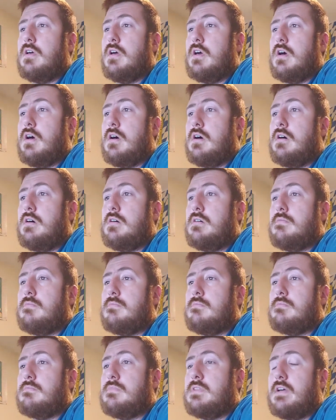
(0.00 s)

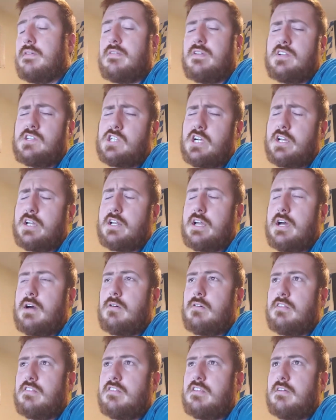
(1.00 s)
Definitely check it
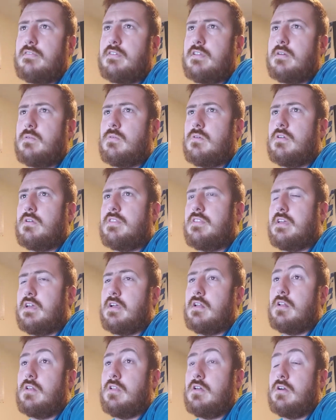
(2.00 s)
out. It's definitely worth
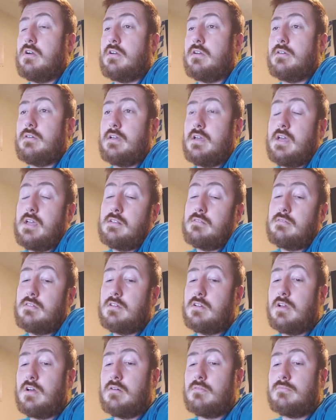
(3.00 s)
taking a look. And,
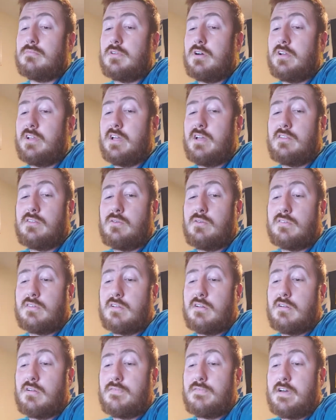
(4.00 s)
all you gotta do is
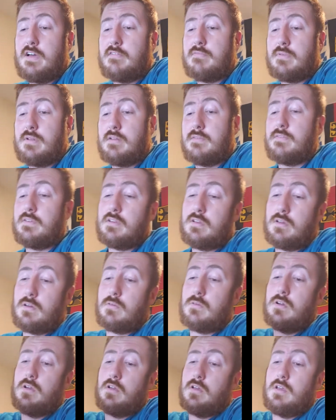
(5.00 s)
enter a 5-minute
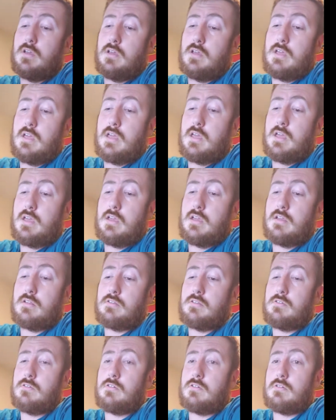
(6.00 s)
video
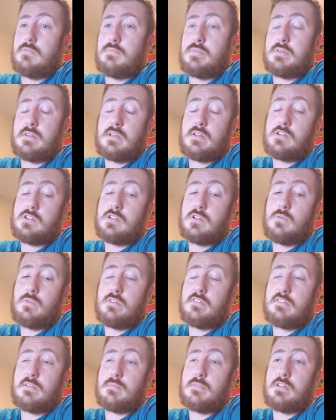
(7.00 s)
and you could potentially win
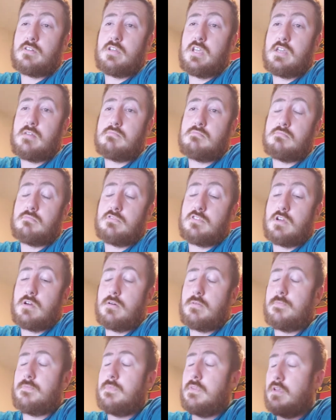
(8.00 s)
something neat.
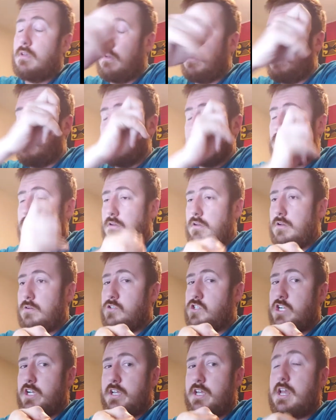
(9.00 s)
So go
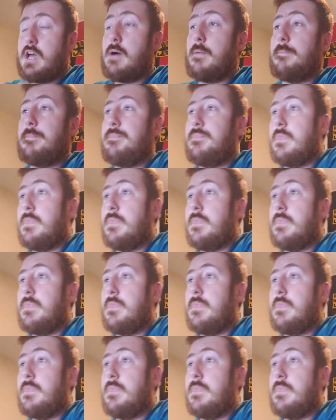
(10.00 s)
check it out.